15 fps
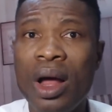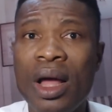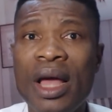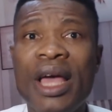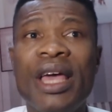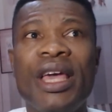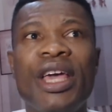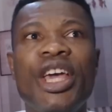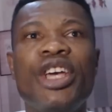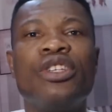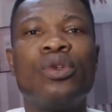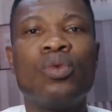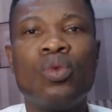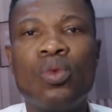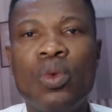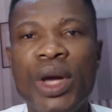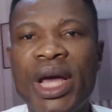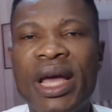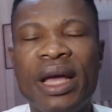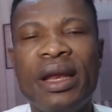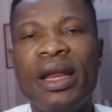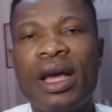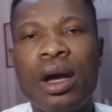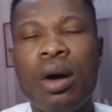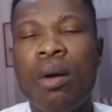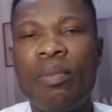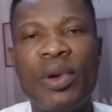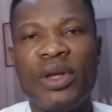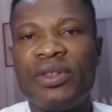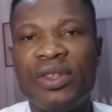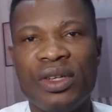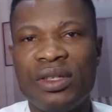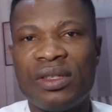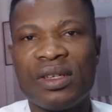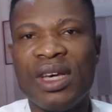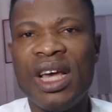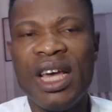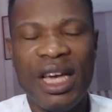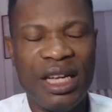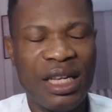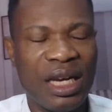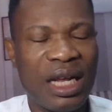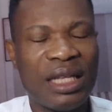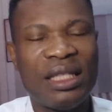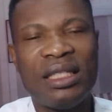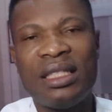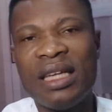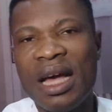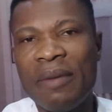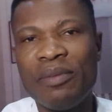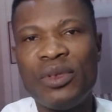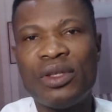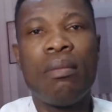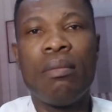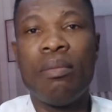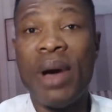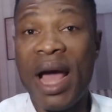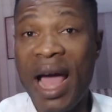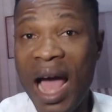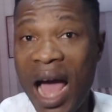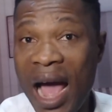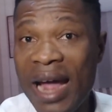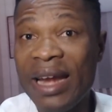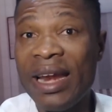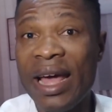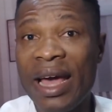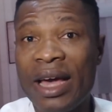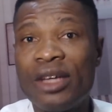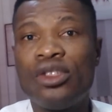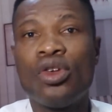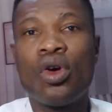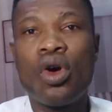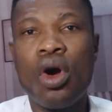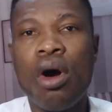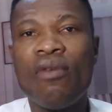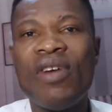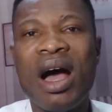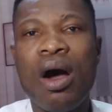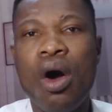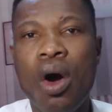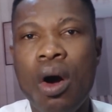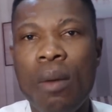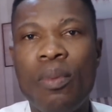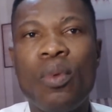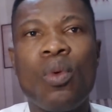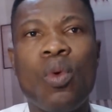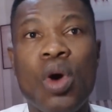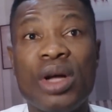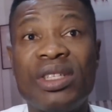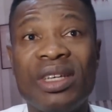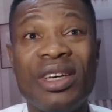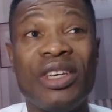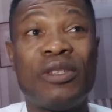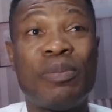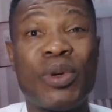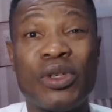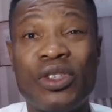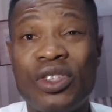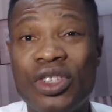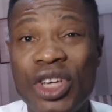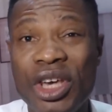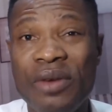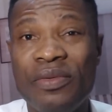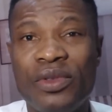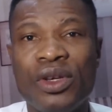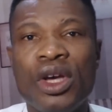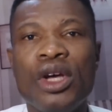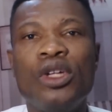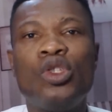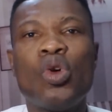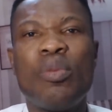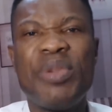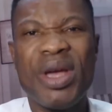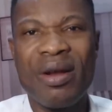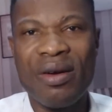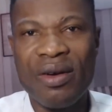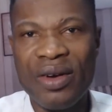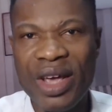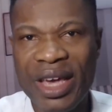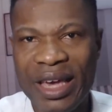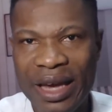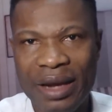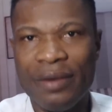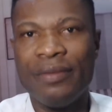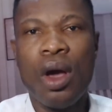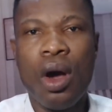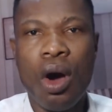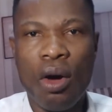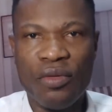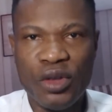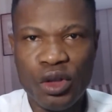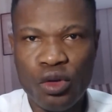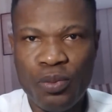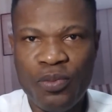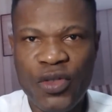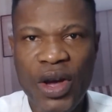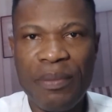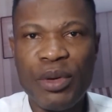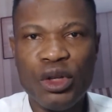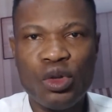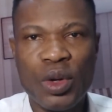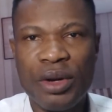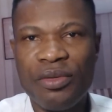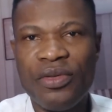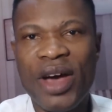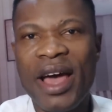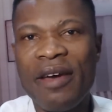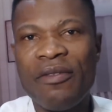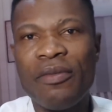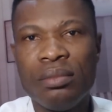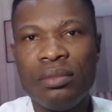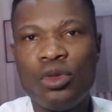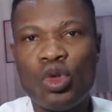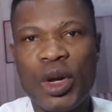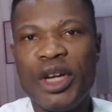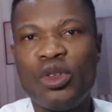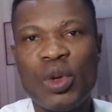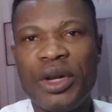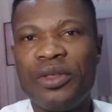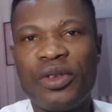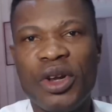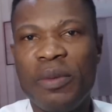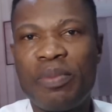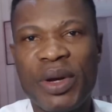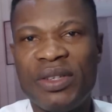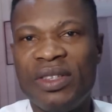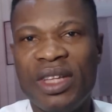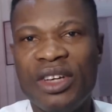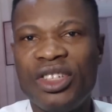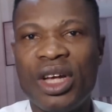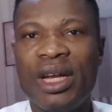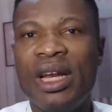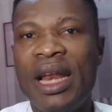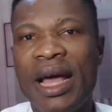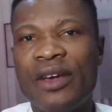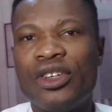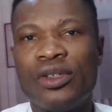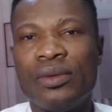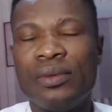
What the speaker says: he is wickedly complicit in an attempt by INEC to cover up what is perceived to be rigging of the February 25, 2023 presidential election.